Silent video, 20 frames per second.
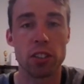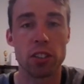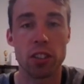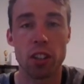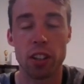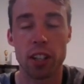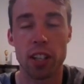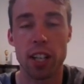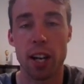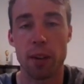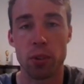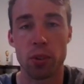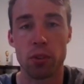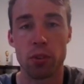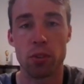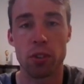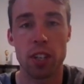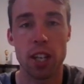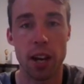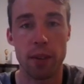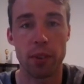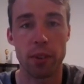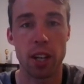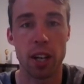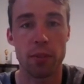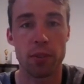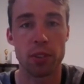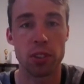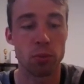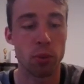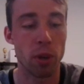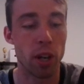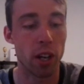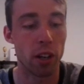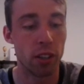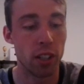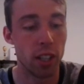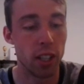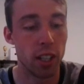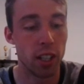Got a couple coming up as well.